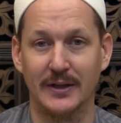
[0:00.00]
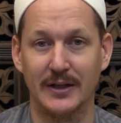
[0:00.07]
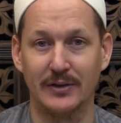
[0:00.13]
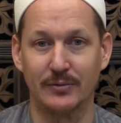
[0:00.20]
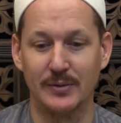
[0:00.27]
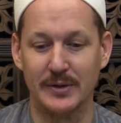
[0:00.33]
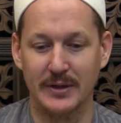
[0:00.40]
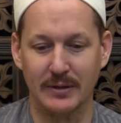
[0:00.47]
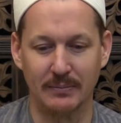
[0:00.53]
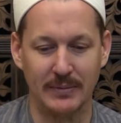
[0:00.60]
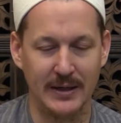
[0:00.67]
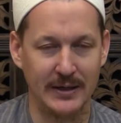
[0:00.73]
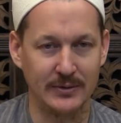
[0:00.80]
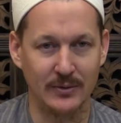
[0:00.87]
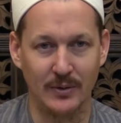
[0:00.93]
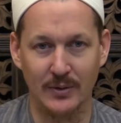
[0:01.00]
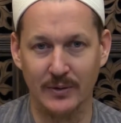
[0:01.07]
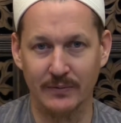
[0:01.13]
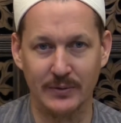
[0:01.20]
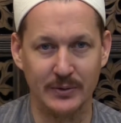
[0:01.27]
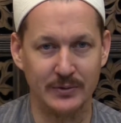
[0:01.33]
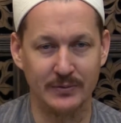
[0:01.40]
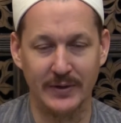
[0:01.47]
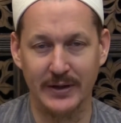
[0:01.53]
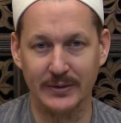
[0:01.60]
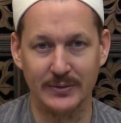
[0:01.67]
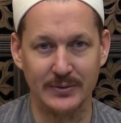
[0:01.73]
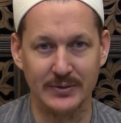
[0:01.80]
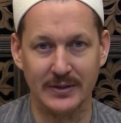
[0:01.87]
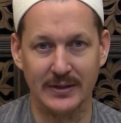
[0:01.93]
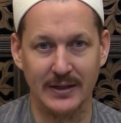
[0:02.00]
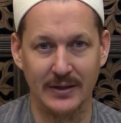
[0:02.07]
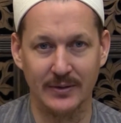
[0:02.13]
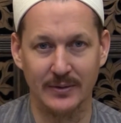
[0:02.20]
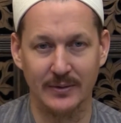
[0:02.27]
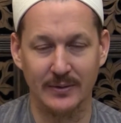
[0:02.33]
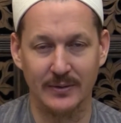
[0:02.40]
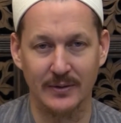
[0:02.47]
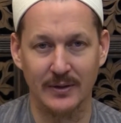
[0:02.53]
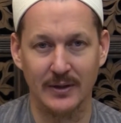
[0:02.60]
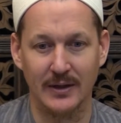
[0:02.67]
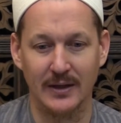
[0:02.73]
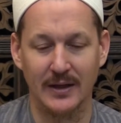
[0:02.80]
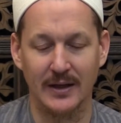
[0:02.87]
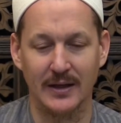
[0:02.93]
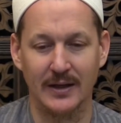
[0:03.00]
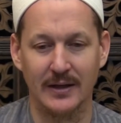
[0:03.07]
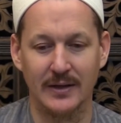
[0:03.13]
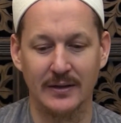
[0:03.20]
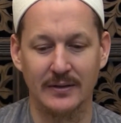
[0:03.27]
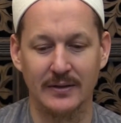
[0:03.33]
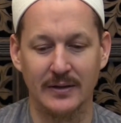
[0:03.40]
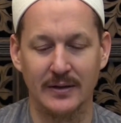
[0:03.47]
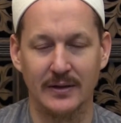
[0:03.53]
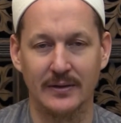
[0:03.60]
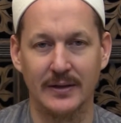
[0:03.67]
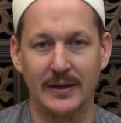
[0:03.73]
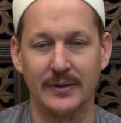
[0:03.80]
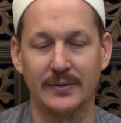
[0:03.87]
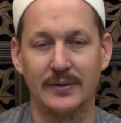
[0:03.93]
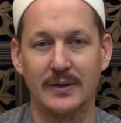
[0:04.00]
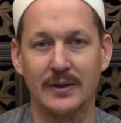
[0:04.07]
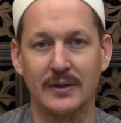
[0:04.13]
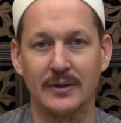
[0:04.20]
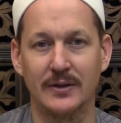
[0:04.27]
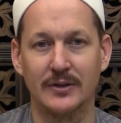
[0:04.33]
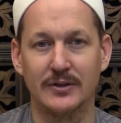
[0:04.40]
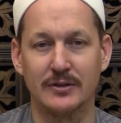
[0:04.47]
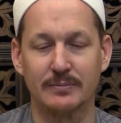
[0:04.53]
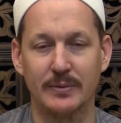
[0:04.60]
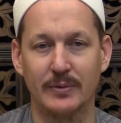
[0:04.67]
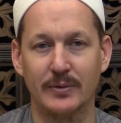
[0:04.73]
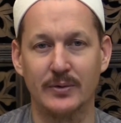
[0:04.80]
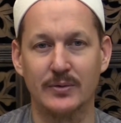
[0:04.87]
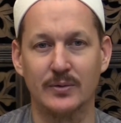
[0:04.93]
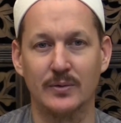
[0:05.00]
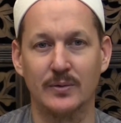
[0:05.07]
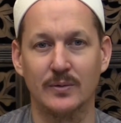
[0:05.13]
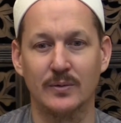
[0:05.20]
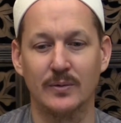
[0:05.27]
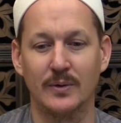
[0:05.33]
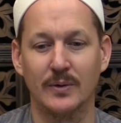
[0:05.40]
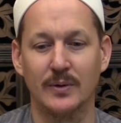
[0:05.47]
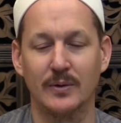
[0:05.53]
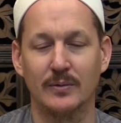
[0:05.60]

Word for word: if we combine all of those factors together and that the spiritual,